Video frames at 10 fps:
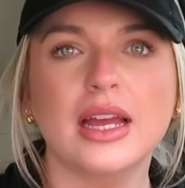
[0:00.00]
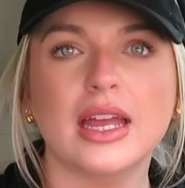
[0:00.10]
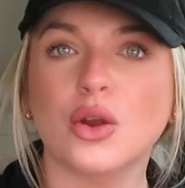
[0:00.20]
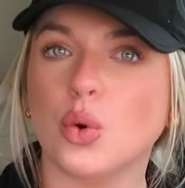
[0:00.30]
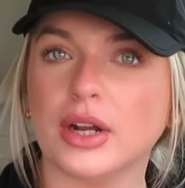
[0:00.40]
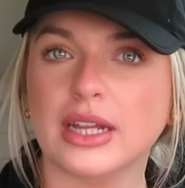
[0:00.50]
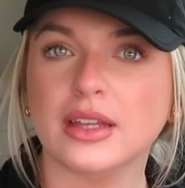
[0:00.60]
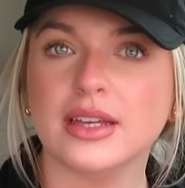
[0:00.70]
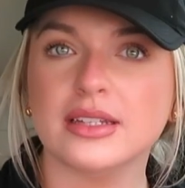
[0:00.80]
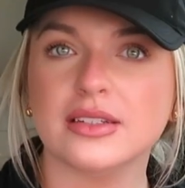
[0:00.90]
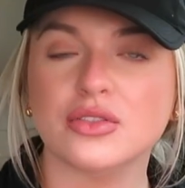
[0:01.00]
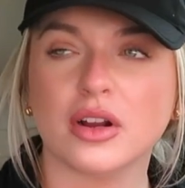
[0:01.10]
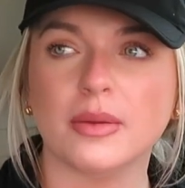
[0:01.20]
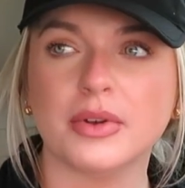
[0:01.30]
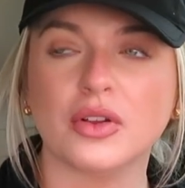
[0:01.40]
in Cornelius. It's
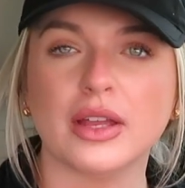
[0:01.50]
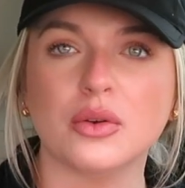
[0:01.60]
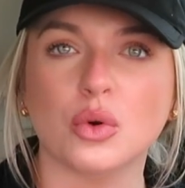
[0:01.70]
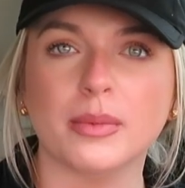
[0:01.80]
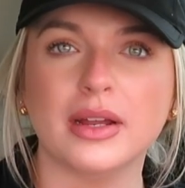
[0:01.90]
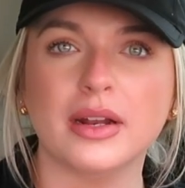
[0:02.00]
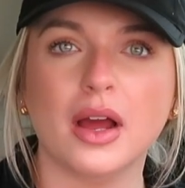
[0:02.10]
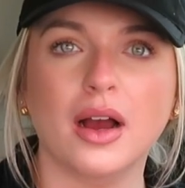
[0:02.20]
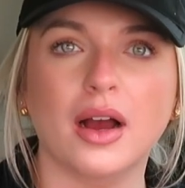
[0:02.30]
right up near Lake Norman.